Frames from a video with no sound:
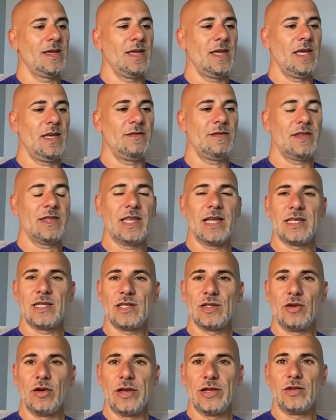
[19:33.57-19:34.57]
Even that
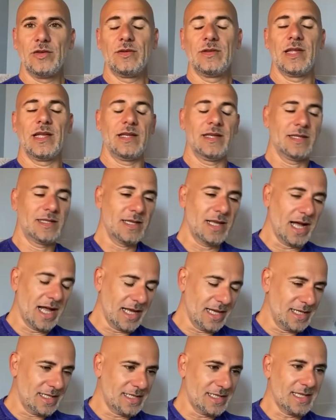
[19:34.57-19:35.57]
is going,
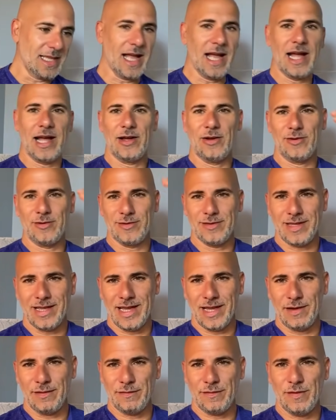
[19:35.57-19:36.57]
it's now
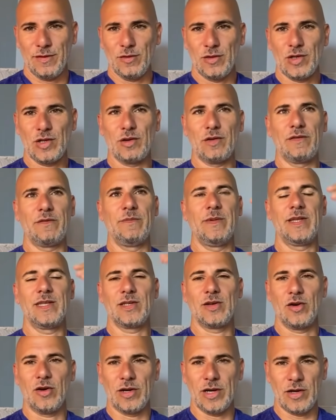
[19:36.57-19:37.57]
the future of
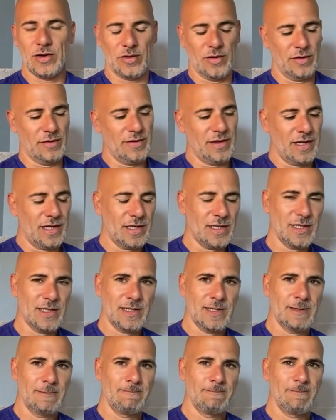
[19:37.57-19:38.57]
Bitcoin and all
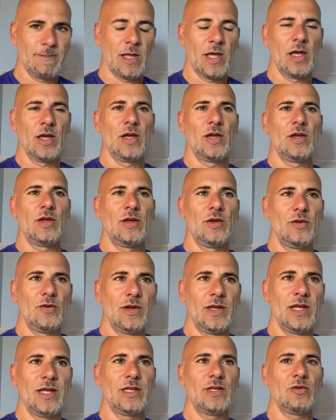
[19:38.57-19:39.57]
this. You
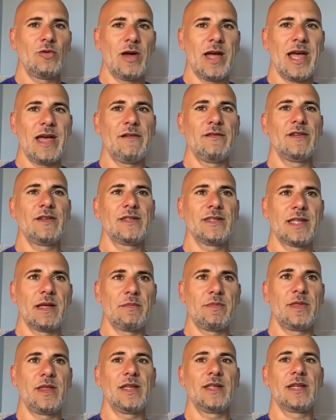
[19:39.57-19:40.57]
need to have
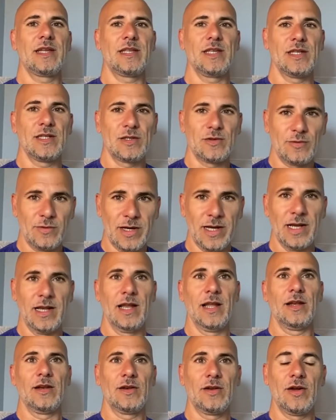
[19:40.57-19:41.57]
something that is
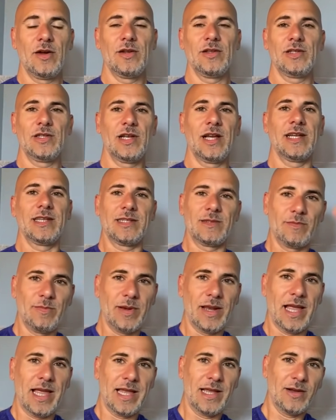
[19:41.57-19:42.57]
real, not just
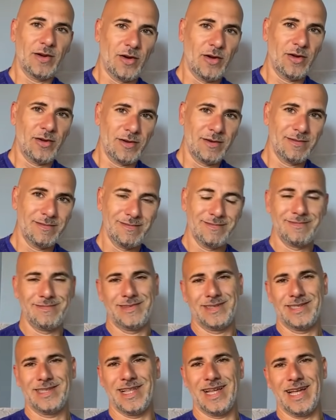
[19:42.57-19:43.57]
playing on.
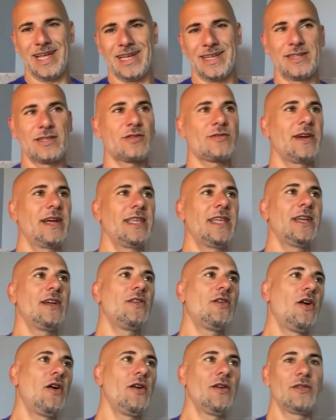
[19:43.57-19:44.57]
It's like trading
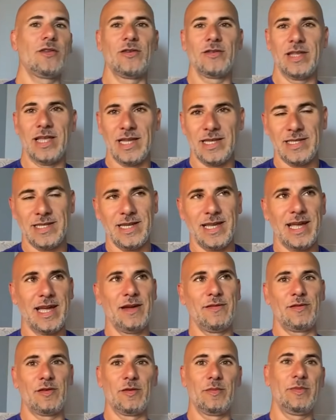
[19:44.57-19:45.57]
gold on the
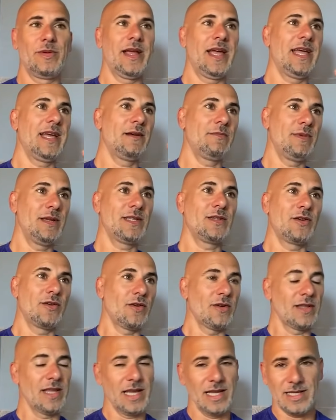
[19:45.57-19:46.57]
ETF or playing Bitcoin
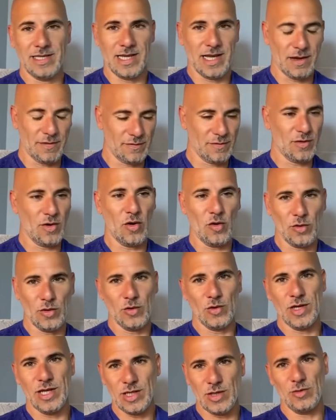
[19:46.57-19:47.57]
on the ETF. No,
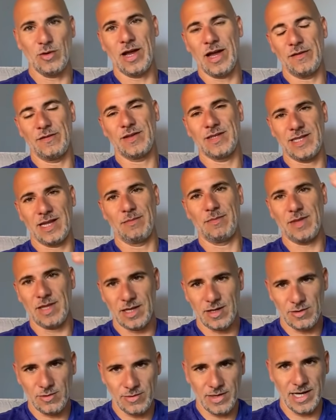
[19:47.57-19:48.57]
you need to have
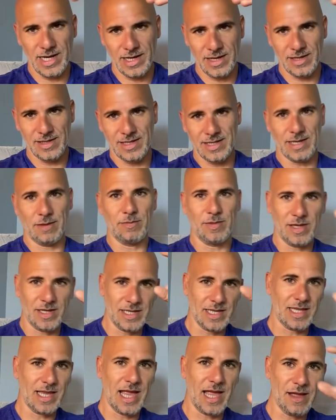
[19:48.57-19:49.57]
something real, something
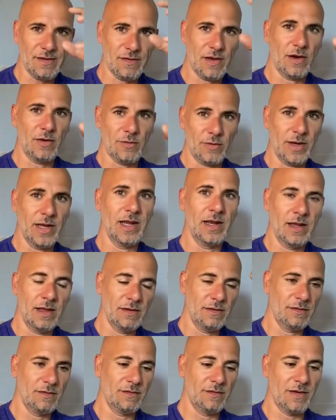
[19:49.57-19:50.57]
that have real
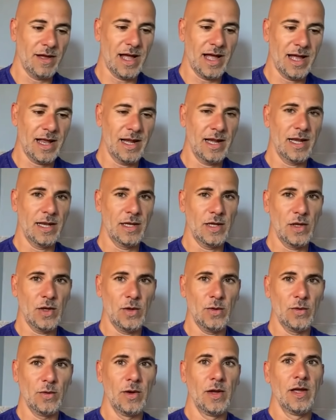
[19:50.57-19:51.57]

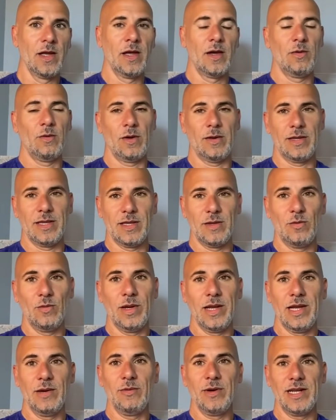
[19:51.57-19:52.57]
value.
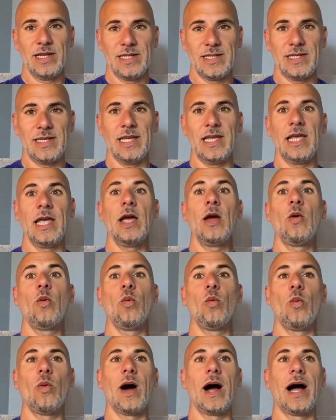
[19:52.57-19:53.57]
We will see
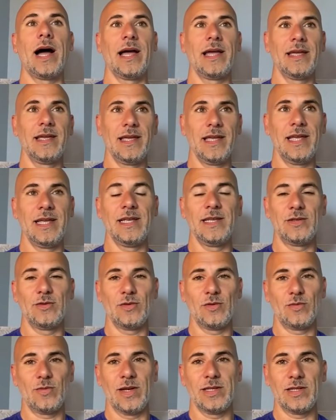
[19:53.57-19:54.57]
why into
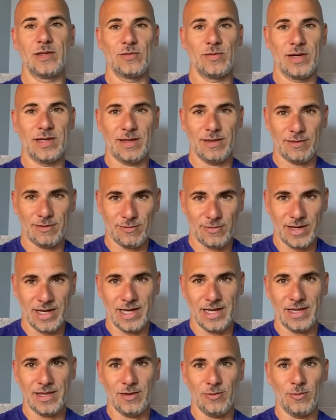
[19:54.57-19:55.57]

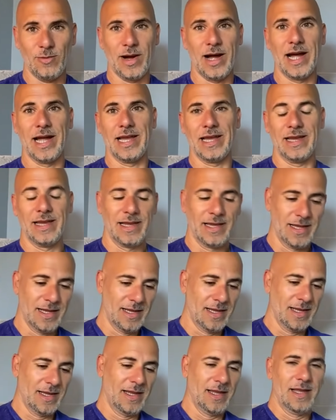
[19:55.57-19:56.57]
2023, the why.
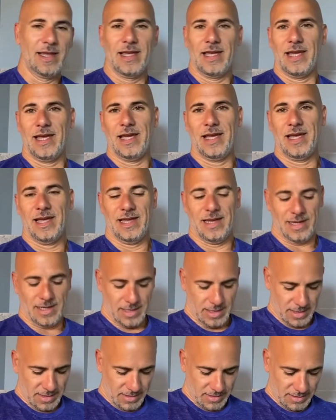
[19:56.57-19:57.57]

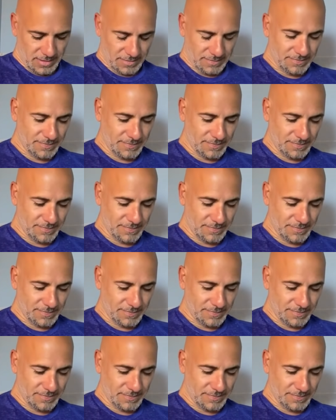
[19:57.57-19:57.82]
And